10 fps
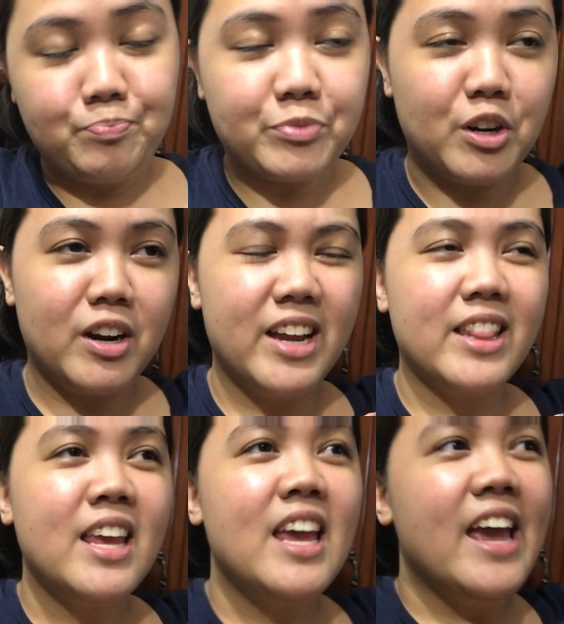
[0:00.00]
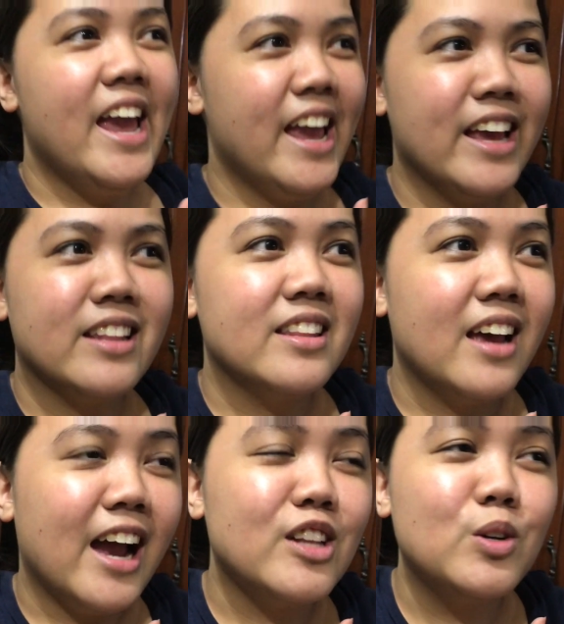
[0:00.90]
All right? And
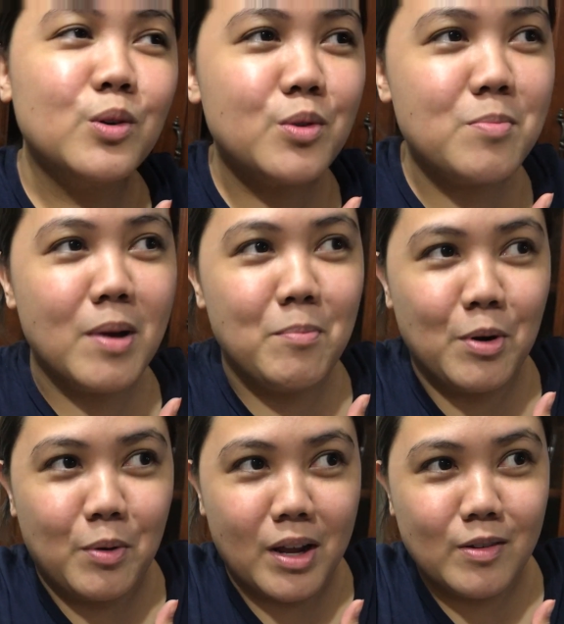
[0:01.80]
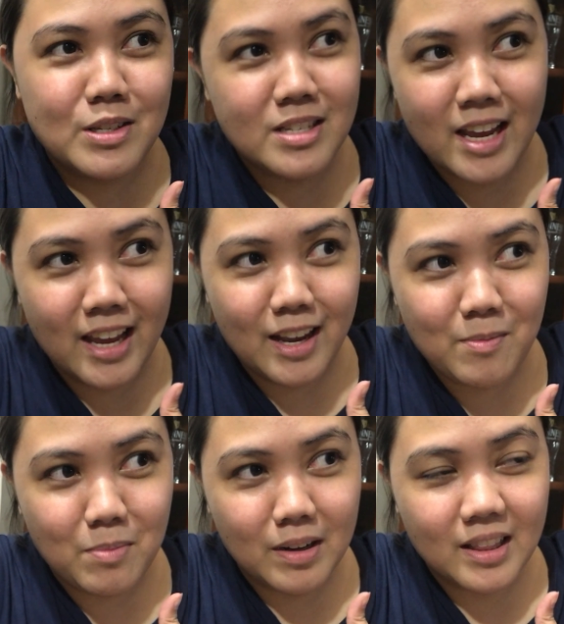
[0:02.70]
I don't remember what I was saying,
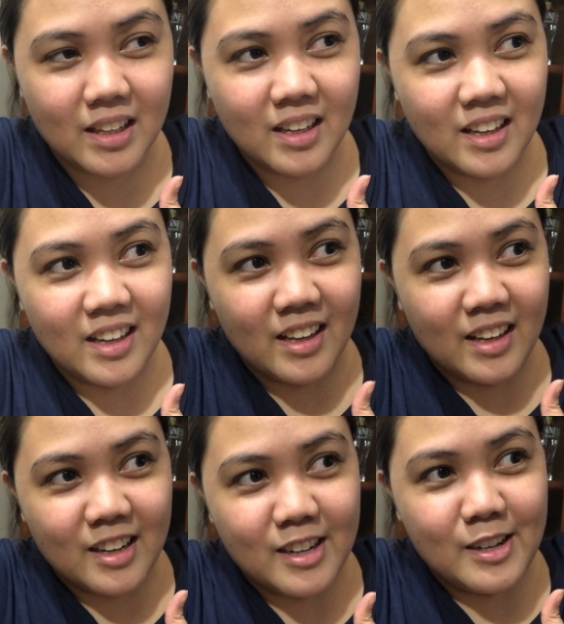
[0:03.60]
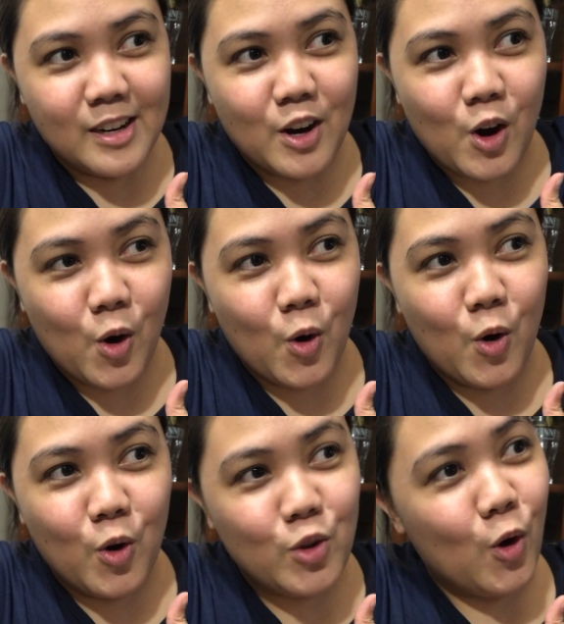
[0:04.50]
but
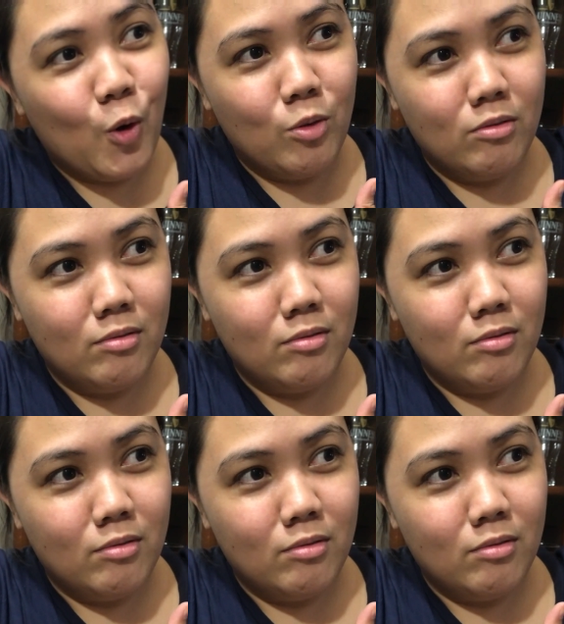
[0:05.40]
oh no.